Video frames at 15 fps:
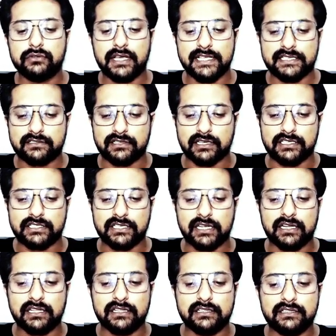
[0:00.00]
the
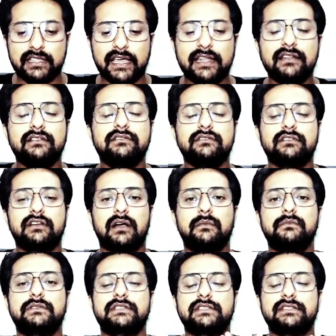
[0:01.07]
structure, then
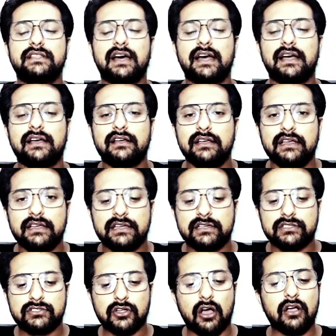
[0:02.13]
comes the
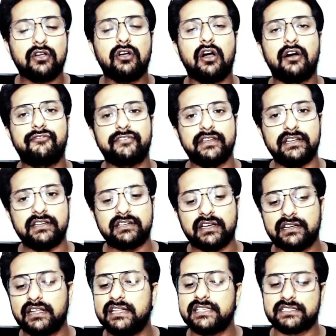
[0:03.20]
talk of
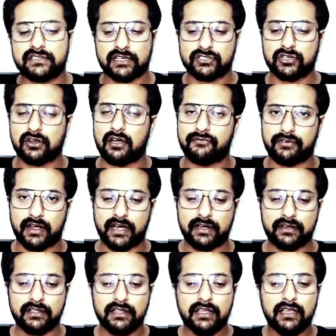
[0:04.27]
internal structure of heart.
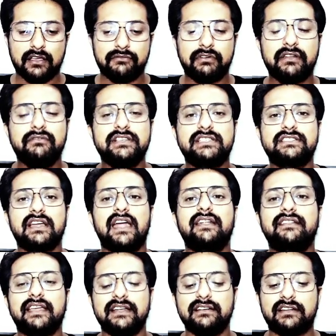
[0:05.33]
When we start
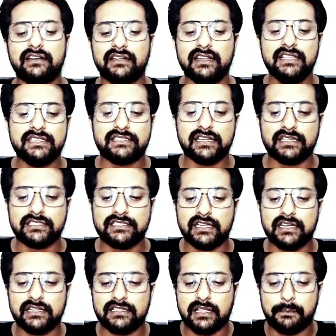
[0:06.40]
the internal
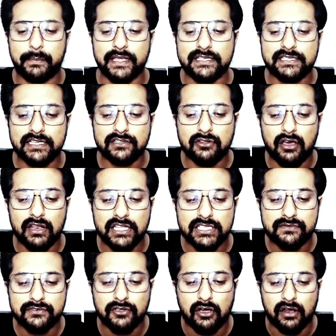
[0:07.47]
structure, the basic knowledge
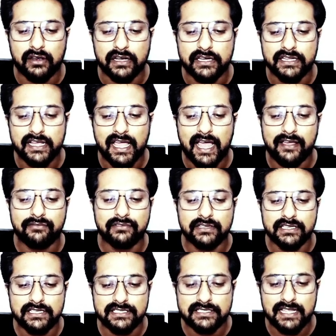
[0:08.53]
we already have
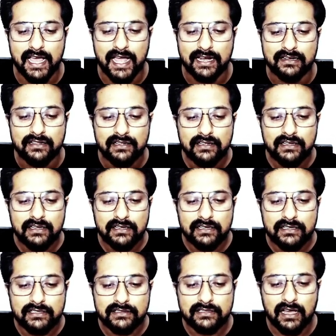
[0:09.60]
is that
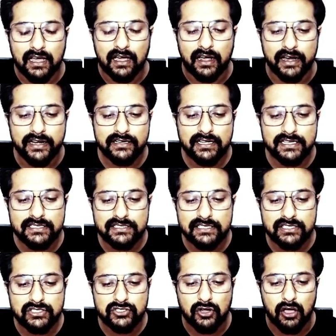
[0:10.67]
the heart
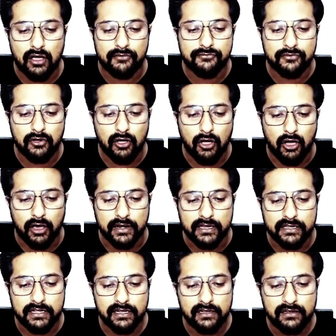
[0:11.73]
consists of
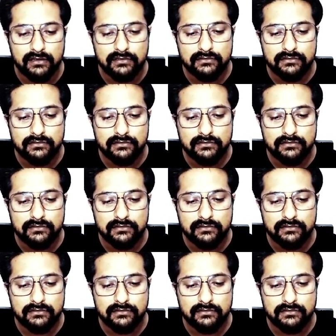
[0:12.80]
auricle